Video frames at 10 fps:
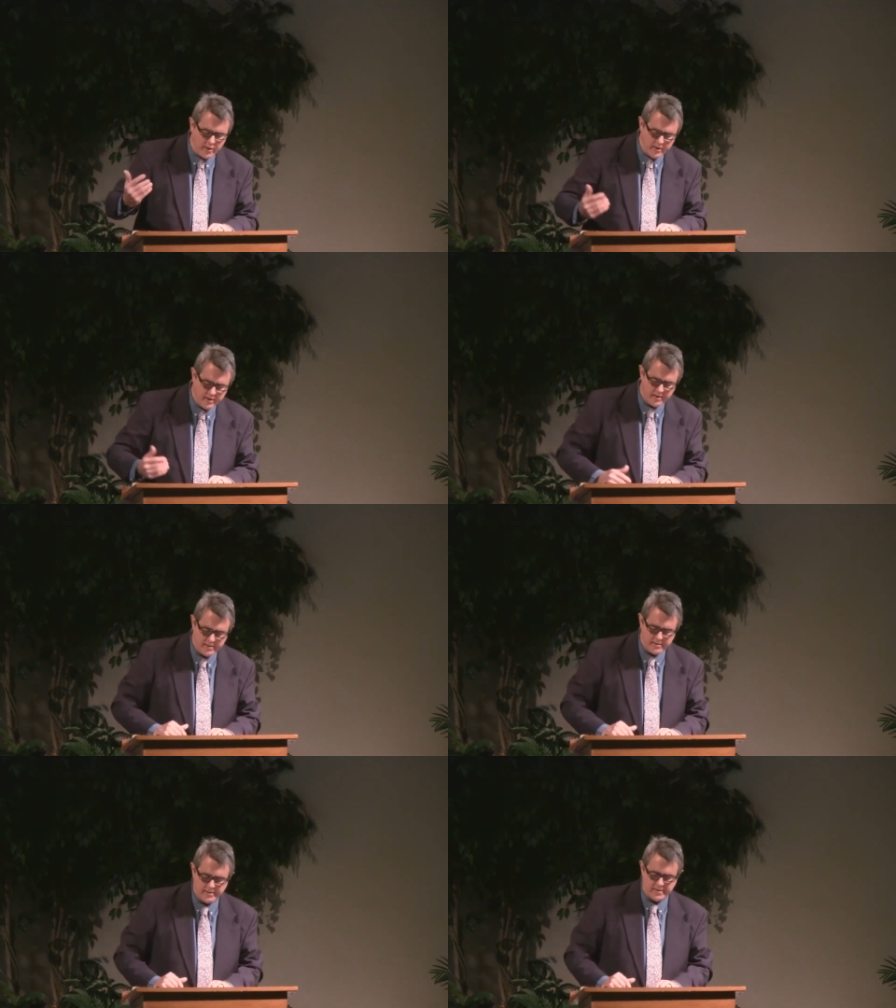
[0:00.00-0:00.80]

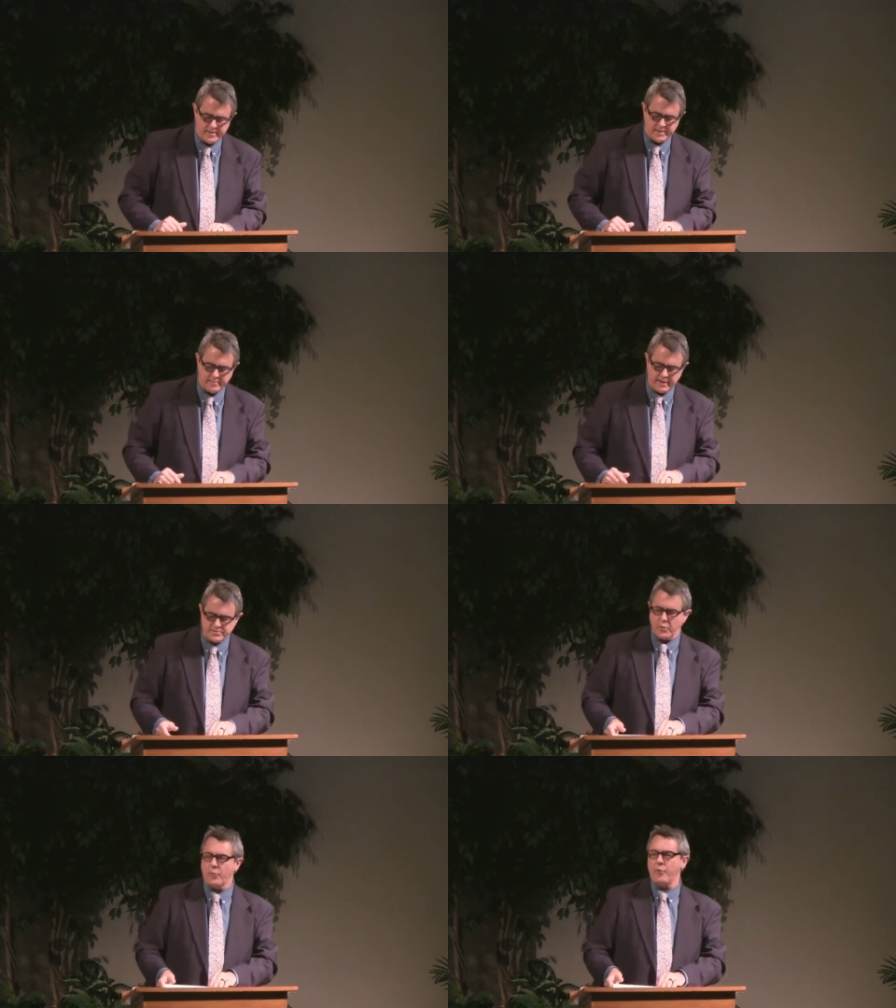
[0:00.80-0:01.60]
It means
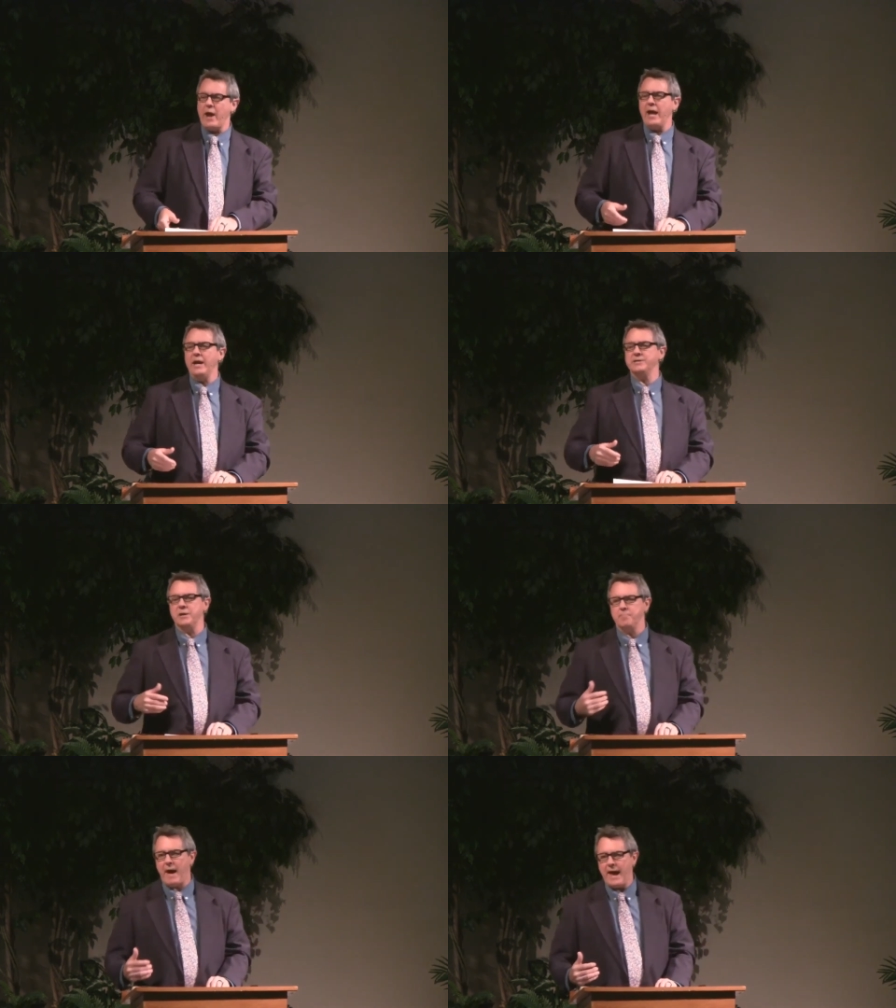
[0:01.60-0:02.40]
to arrange
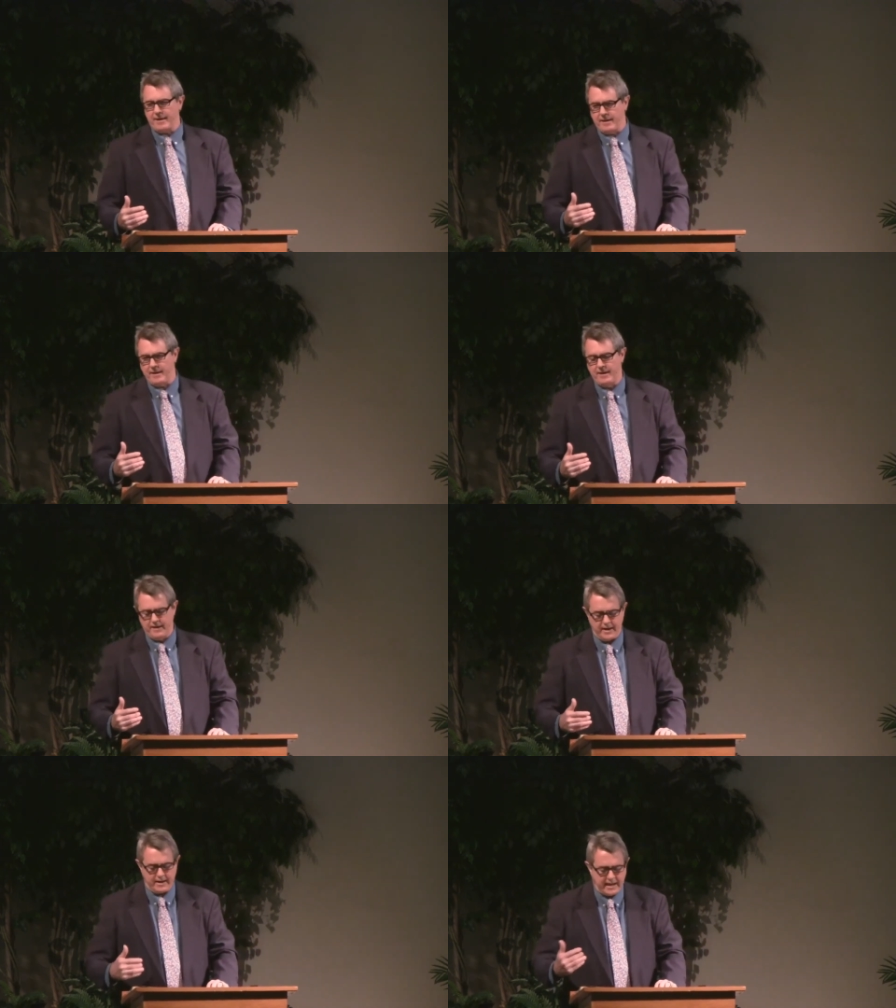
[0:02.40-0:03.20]
in battle
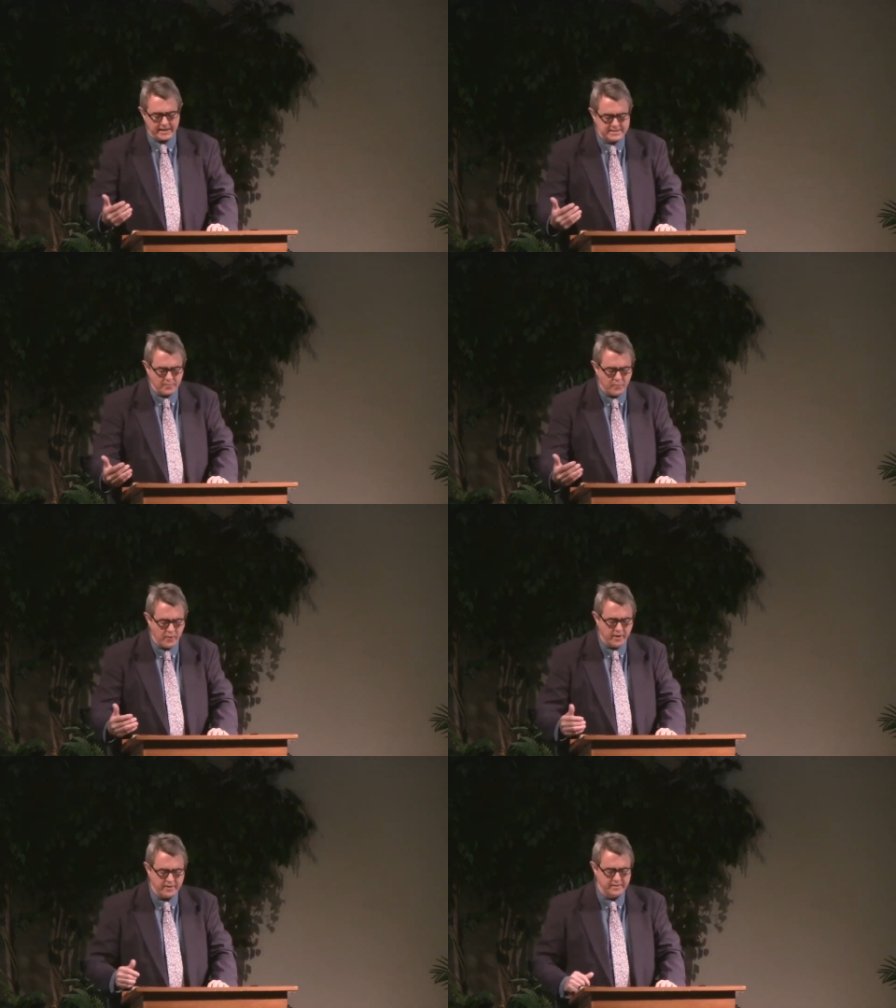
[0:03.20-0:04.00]
against
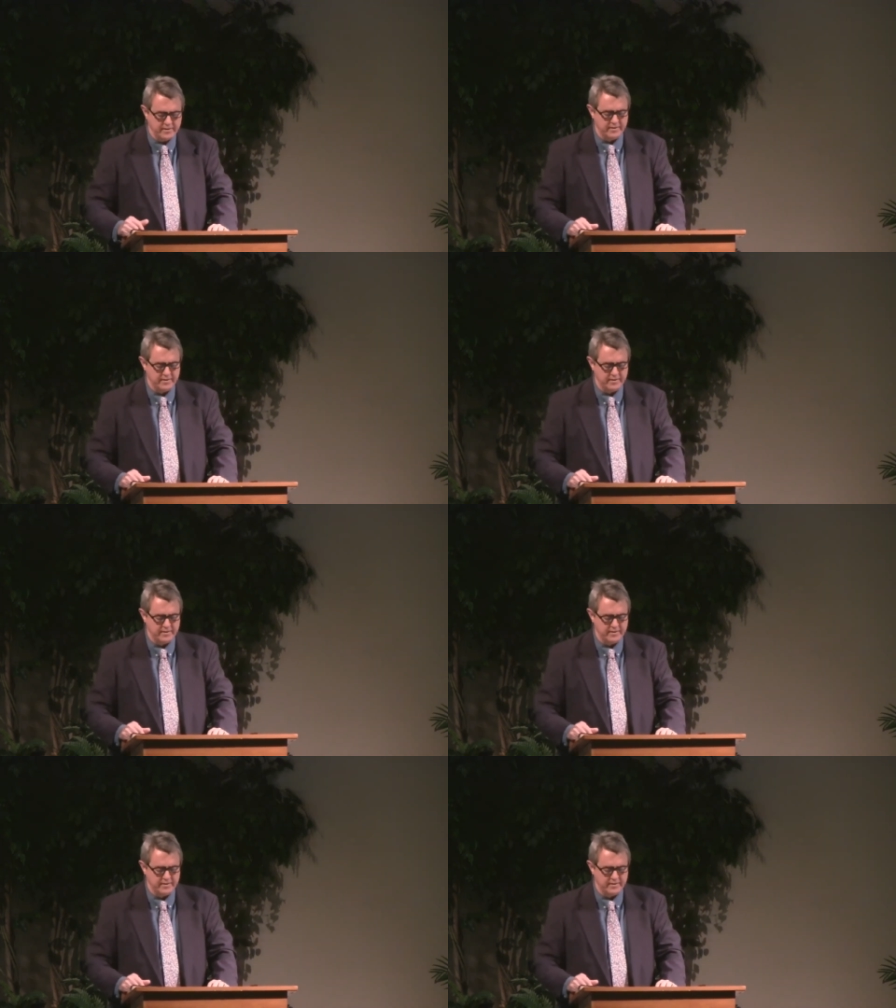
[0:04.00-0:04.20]
someone.